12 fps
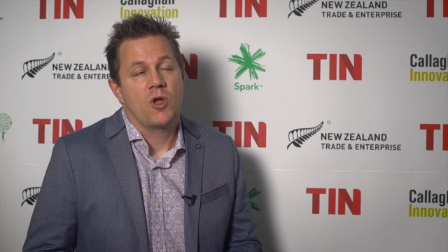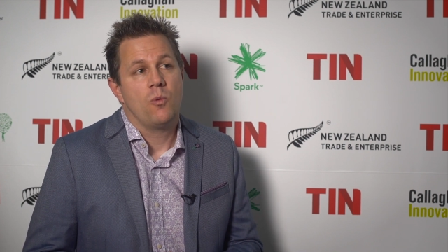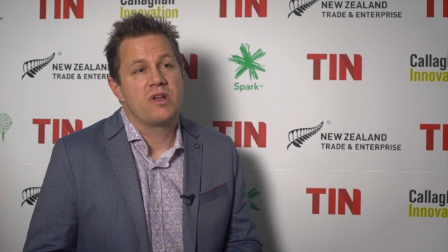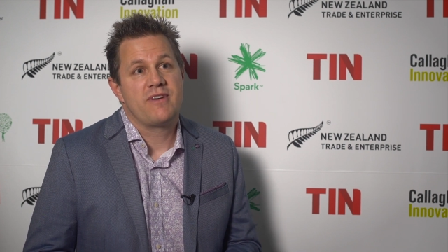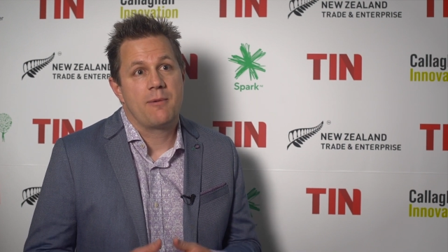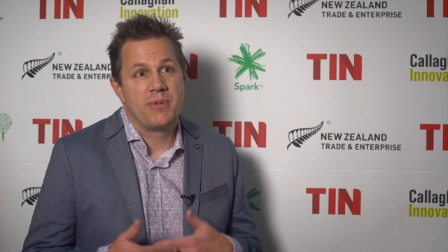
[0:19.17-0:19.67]

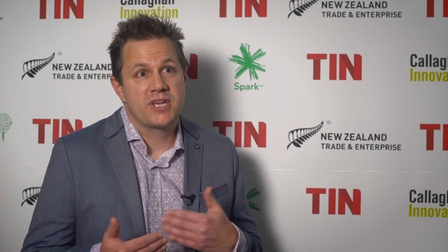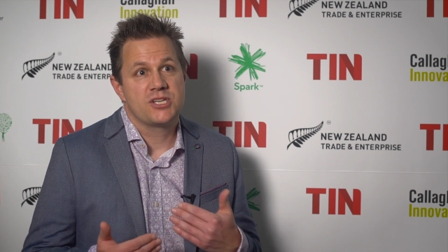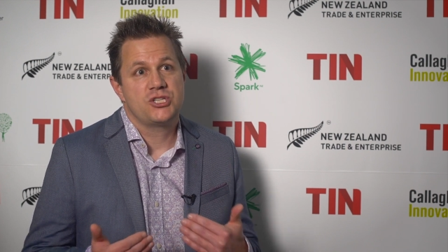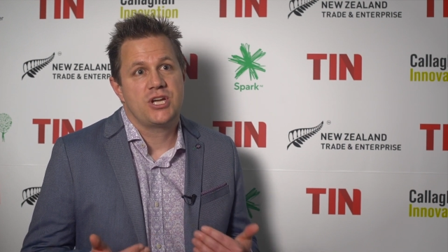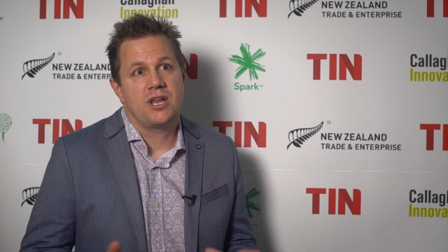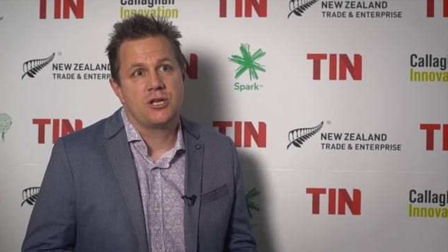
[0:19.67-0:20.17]
One of our
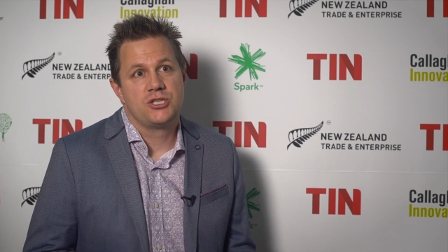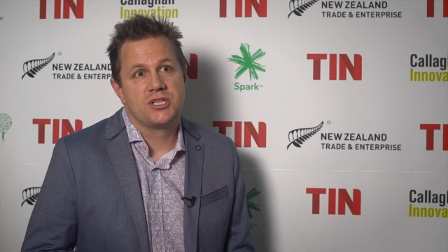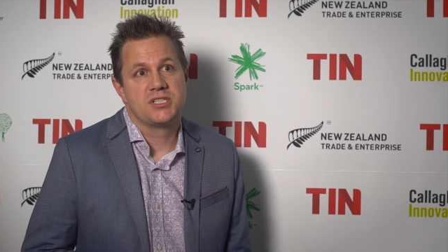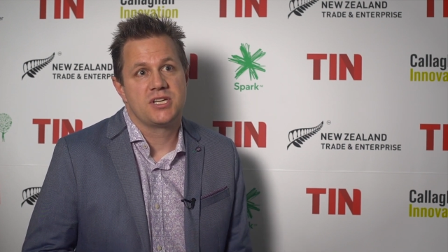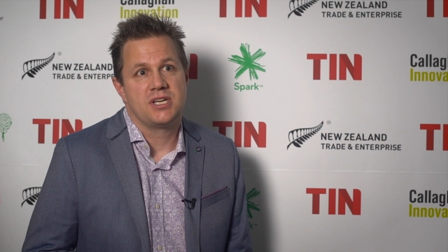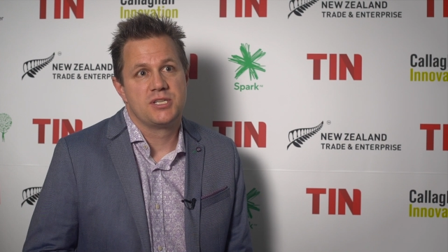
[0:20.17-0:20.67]
biggest
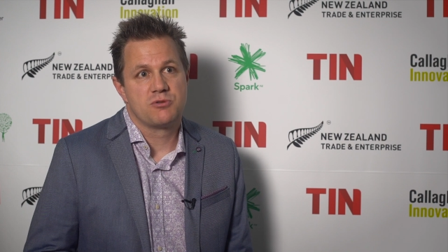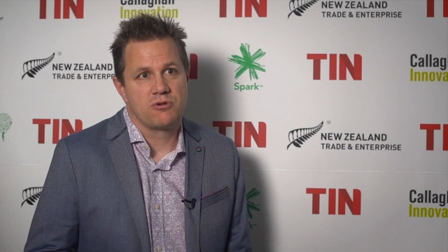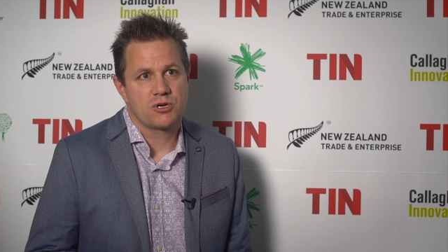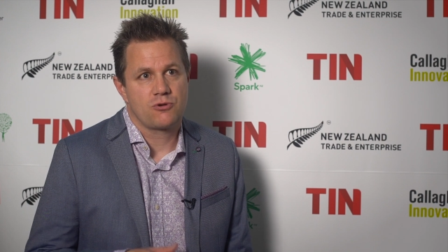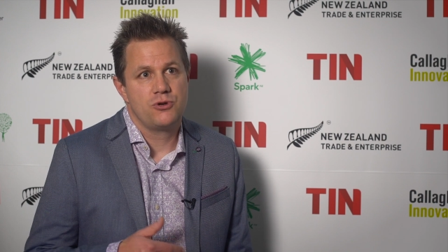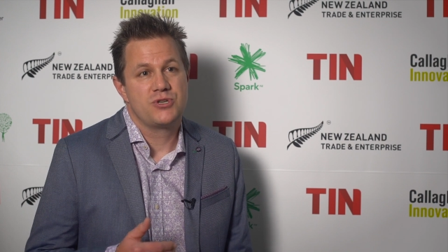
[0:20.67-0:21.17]
challenges is
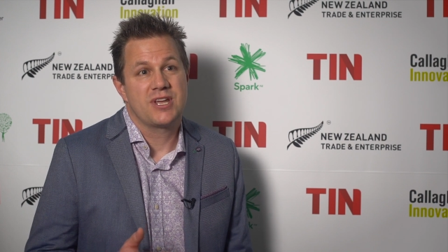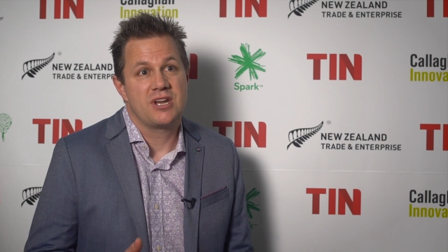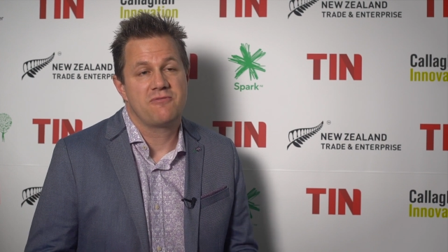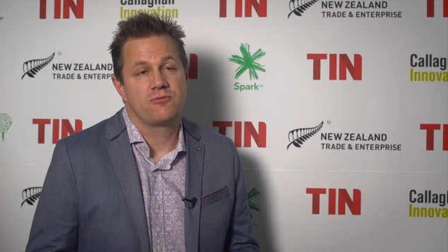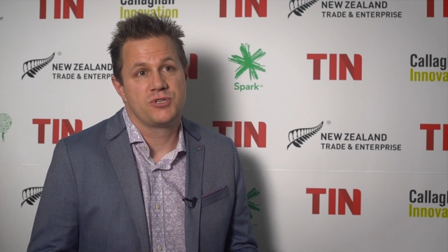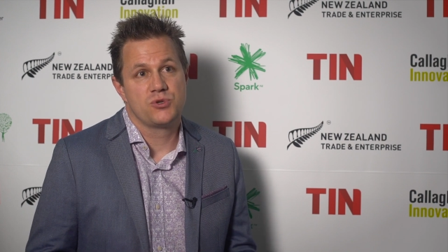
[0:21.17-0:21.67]
recruiting
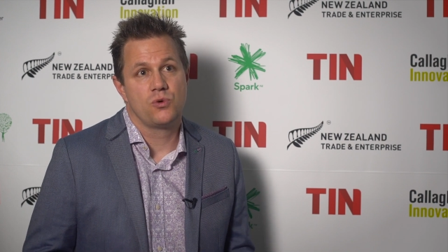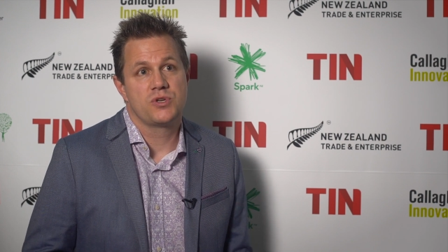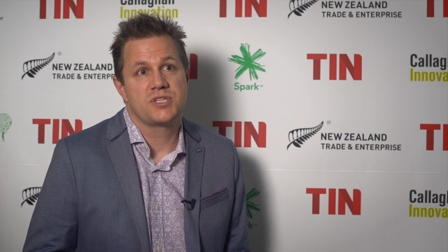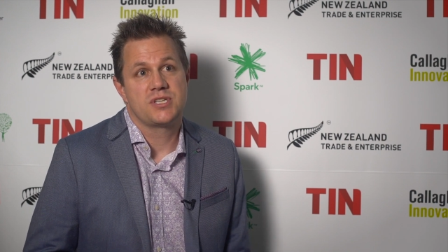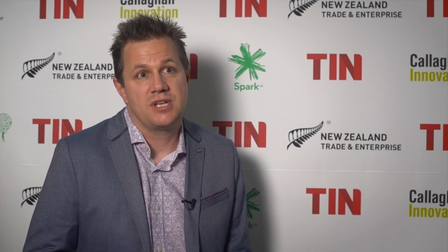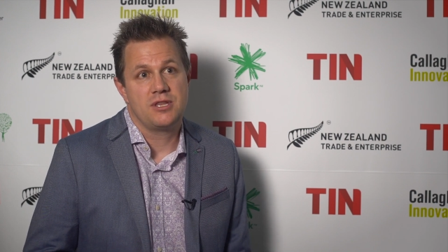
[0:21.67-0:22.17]
enough
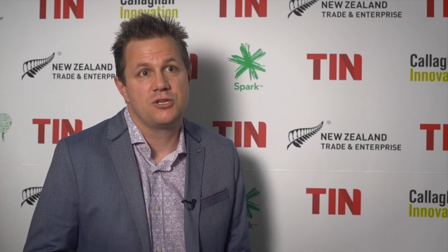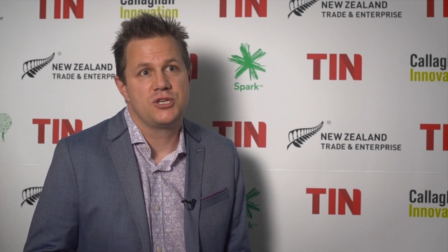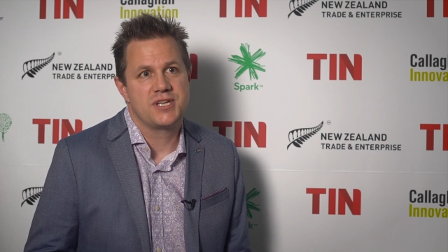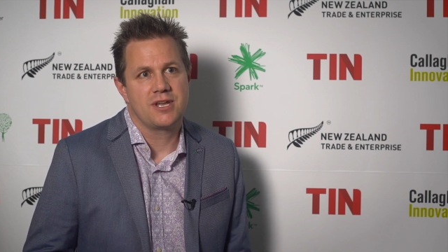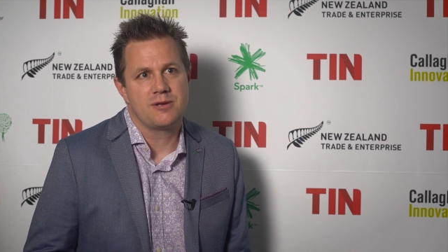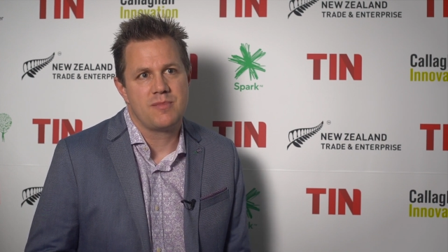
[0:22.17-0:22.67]
resource in the New
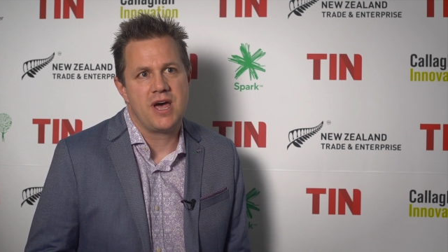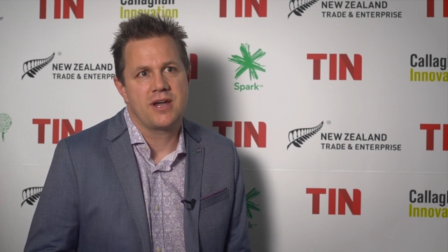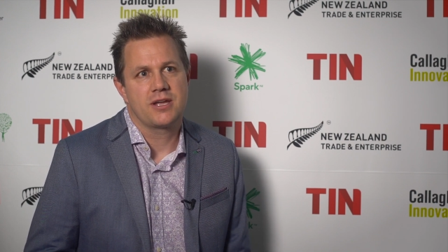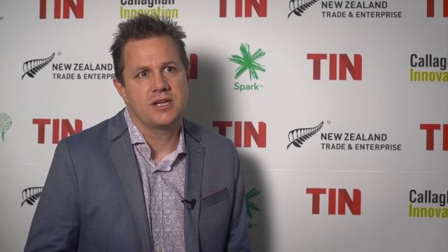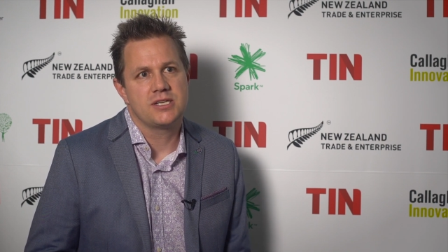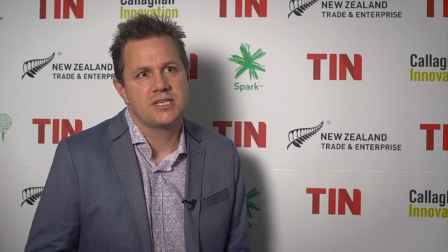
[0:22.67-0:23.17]
Zealand
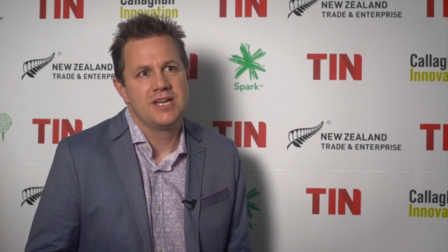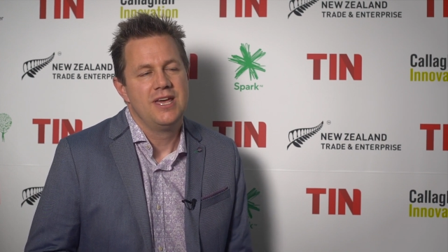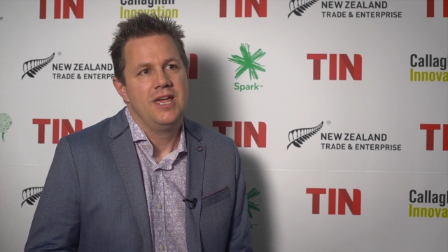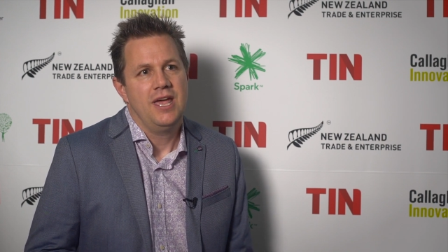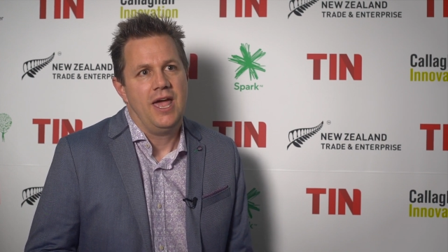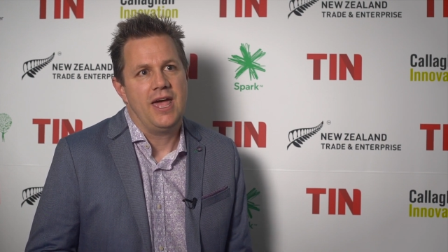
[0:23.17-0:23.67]
market
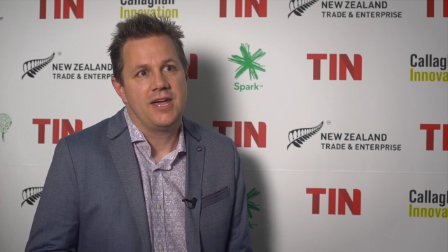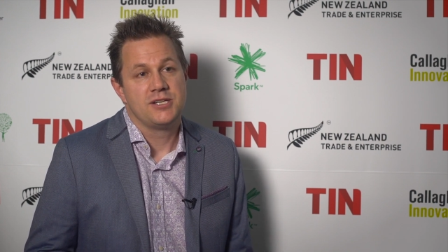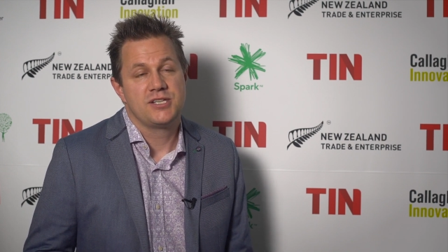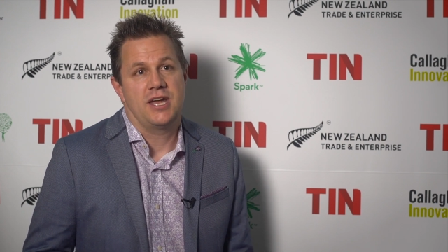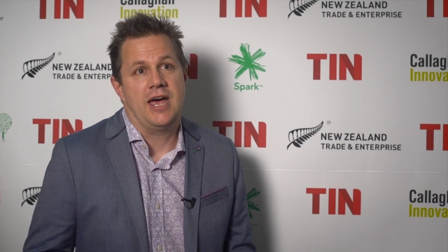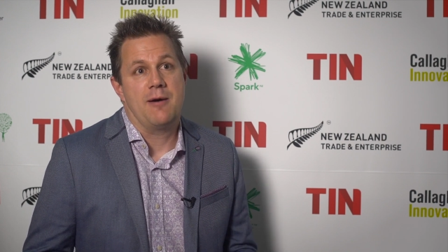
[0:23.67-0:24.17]

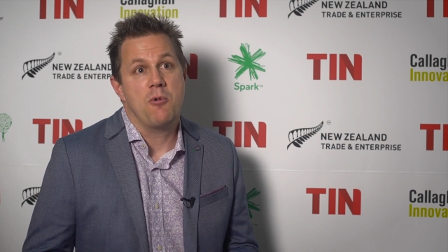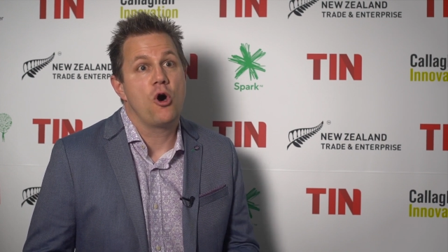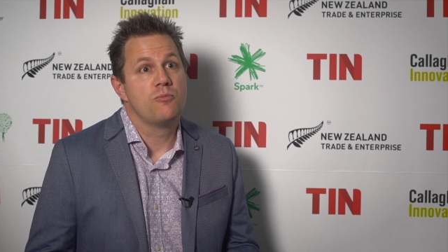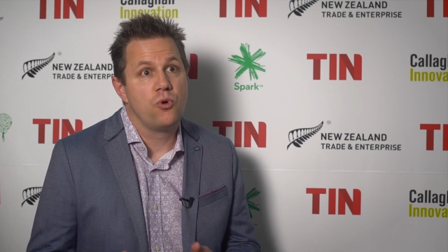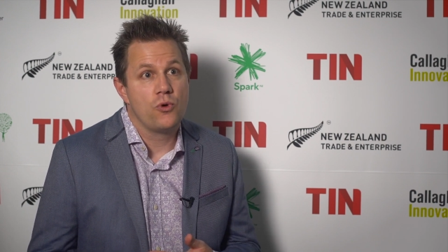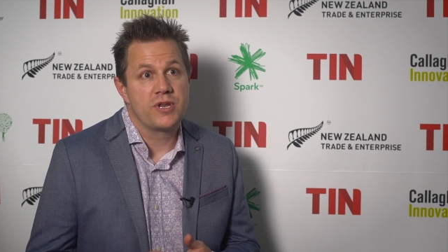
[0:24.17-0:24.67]
and
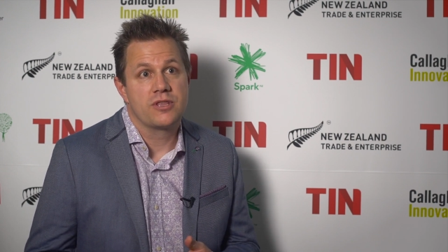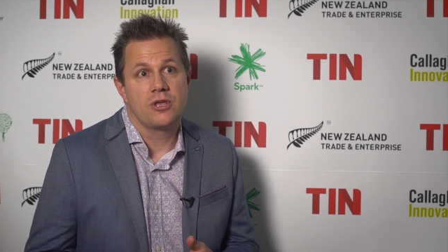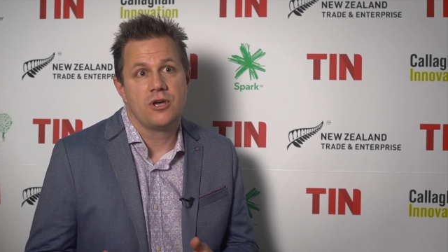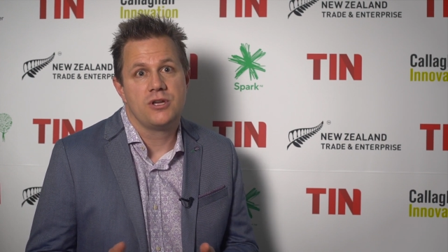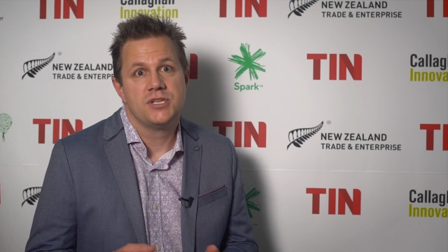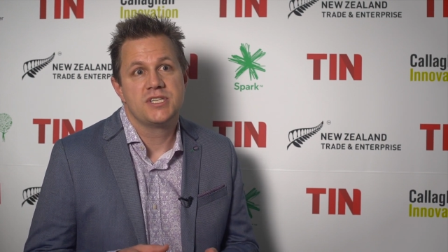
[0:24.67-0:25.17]
onboarding
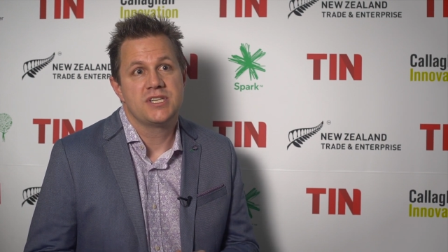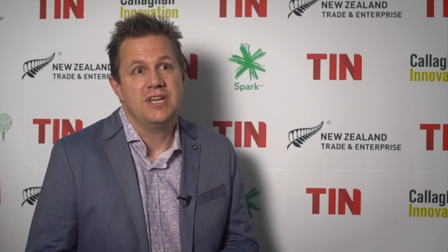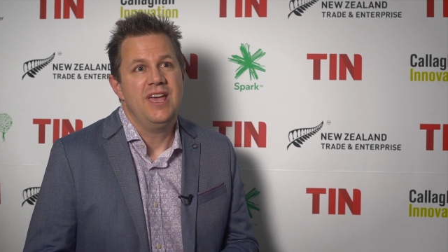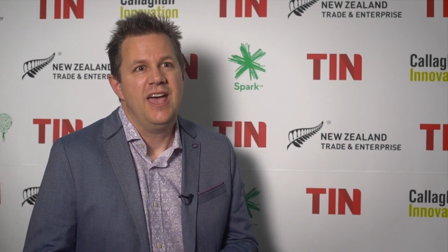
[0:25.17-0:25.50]
those,